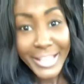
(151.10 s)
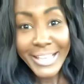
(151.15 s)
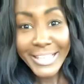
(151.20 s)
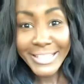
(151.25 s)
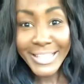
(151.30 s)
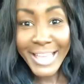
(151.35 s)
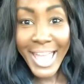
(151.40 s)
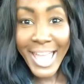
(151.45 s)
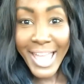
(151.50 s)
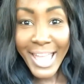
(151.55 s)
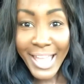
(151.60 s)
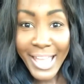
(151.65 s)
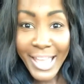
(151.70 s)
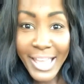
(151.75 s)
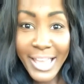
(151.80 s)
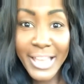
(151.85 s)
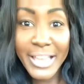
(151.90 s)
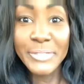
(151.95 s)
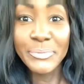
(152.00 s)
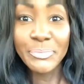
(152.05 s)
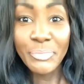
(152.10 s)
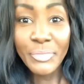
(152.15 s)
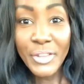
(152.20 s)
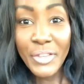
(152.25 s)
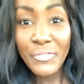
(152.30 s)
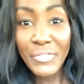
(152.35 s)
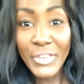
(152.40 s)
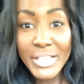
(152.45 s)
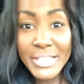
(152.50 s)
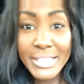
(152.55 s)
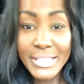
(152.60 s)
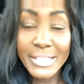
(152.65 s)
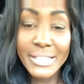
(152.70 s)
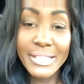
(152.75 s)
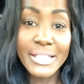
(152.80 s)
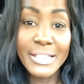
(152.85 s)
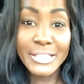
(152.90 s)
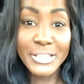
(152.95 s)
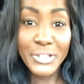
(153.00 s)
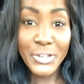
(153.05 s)
Yay.
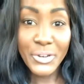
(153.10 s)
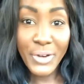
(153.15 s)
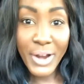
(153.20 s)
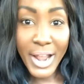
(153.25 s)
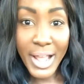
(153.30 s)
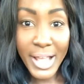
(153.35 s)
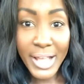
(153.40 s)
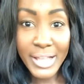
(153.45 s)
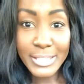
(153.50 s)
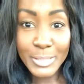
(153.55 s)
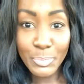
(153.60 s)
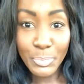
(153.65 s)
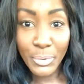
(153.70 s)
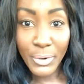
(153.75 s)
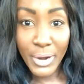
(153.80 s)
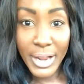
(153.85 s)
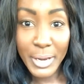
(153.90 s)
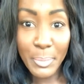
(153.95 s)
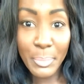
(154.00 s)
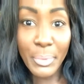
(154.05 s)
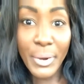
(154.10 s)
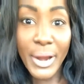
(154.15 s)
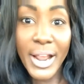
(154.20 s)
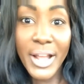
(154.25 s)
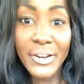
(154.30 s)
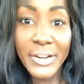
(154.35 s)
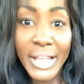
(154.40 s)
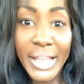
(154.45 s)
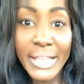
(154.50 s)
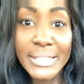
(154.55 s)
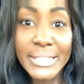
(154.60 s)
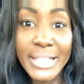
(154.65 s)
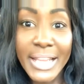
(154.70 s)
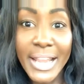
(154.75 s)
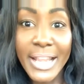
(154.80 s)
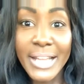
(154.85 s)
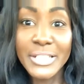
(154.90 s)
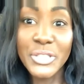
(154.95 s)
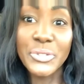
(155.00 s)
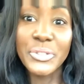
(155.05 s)
Vincent says, congrats. Brian Brown, hey,
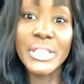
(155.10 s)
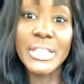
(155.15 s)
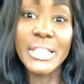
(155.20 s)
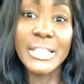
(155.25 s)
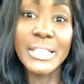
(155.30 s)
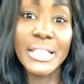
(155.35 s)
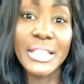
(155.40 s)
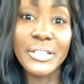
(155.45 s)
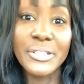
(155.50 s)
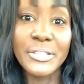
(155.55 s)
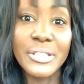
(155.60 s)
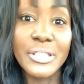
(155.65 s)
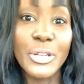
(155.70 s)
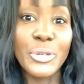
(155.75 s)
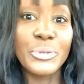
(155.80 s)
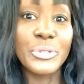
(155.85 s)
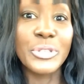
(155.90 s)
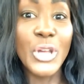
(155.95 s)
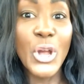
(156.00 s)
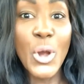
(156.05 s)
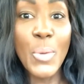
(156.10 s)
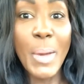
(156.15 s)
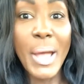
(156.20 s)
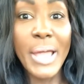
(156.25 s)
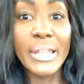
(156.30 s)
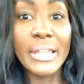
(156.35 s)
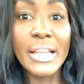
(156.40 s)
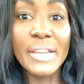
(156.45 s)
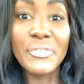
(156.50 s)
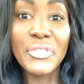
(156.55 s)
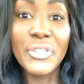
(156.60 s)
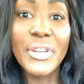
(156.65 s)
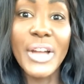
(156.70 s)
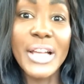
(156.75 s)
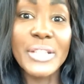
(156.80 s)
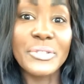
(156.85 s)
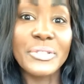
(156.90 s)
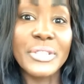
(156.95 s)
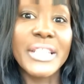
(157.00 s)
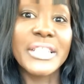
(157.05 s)
Tanj, you and CT are so dope. I love you
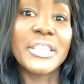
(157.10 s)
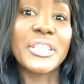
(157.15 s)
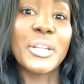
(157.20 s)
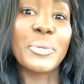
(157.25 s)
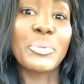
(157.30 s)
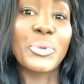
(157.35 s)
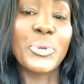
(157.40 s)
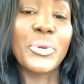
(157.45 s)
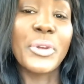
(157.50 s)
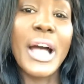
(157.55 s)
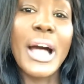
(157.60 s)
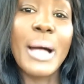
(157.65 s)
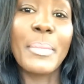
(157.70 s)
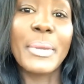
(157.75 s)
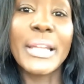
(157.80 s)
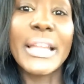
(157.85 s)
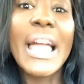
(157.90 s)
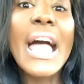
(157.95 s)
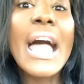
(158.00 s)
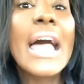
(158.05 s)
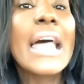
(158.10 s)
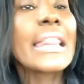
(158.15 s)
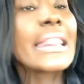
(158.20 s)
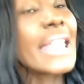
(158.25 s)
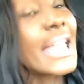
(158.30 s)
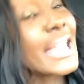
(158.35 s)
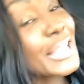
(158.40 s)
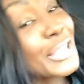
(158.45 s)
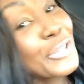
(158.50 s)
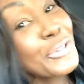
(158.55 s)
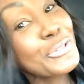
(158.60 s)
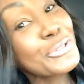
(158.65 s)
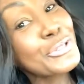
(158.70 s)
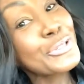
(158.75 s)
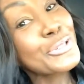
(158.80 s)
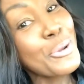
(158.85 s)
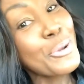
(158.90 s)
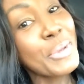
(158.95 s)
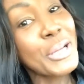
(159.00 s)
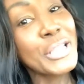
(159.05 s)
guys' relationship through comedy. Thank you
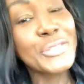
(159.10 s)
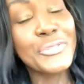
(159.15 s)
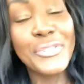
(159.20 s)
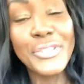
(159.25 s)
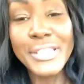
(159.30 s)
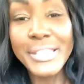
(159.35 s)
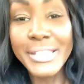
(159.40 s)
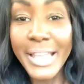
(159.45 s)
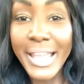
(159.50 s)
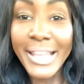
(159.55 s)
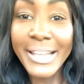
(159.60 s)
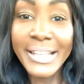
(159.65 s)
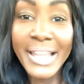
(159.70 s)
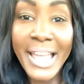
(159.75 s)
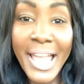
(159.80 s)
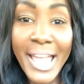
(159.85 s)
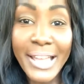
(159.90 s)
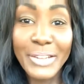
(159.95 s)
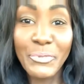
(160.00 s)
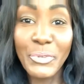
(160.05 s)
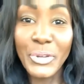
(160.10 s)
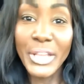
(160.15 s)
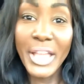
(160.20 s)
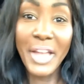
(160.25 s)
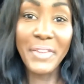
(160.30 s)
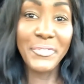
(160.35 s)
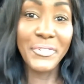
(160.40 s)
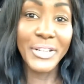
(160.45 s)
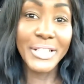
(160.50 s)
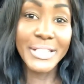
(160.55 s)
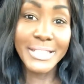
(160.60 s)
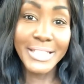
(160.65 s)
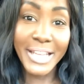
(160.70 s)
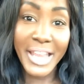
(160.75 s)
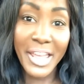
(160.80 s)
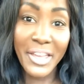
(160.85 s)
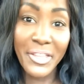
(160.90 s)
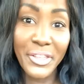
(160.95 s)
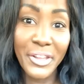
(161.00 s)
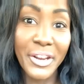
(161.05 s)
so much for saying that. We have fun
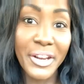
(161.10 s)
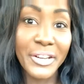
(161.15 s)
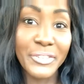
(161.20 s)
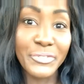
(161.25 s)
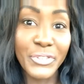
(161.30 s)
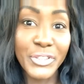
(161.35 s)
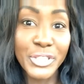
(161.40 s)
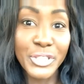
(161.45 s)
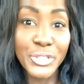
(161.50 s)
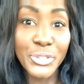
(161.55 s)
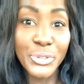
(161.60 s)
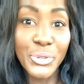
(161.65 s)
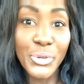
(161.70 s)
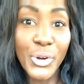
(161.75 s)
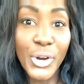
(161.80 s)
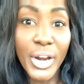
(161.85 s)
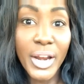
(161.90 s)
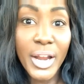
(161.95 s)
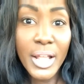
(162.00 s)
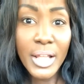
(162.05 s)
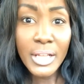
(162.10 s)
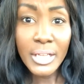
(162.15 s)
together for sure.